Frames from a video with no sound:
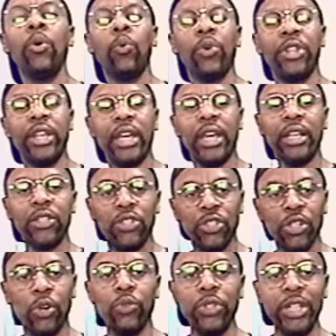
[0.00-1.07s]
with a
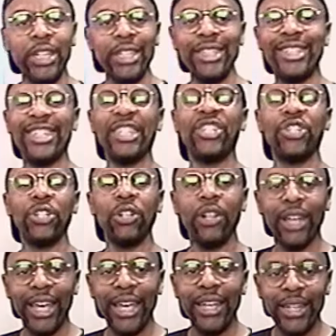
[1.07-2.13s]
Sony
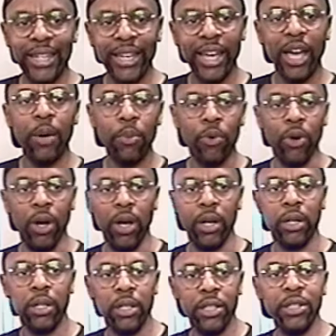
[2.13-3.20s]
Digital 8 camera.
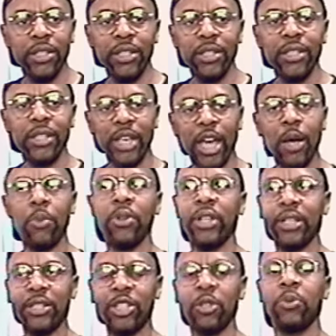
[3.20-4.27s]
This is a camera
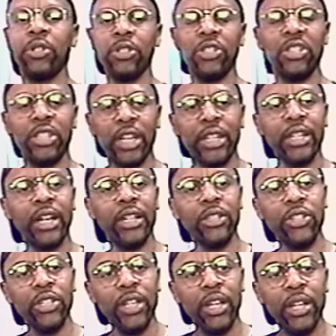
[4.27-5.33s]
that's similar to the
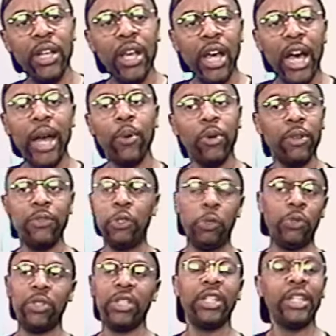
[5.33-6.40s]
technology that I would have
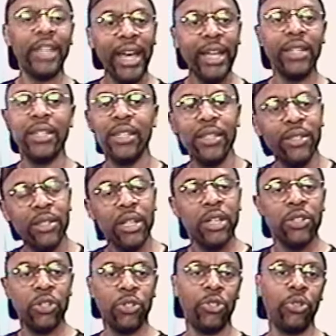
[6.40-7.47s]
used in the 90s
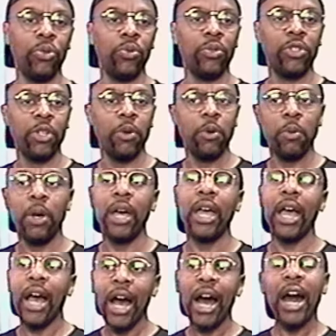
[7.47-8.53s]
to shoot some of
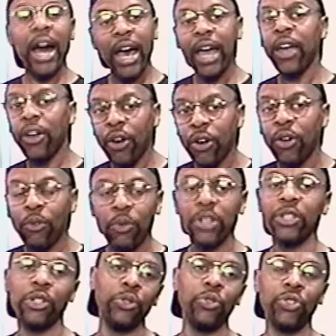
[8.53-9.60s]
my higher
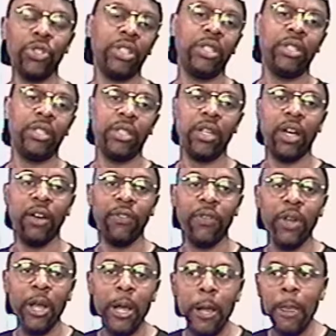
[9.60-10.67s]
resolution stuff.
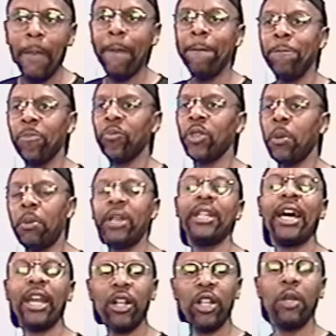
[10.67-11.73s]
But
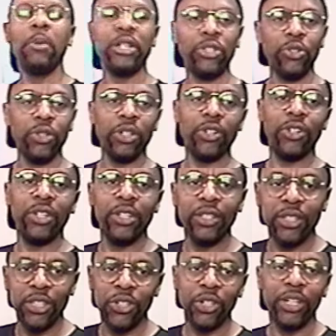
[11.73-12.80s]
not only am I shooting on a
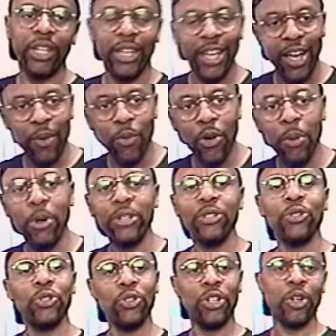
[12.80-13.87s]
digital 8 camera, I'm
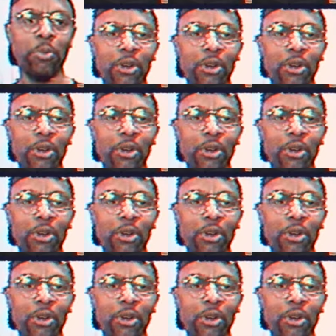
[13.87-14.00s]
also shooting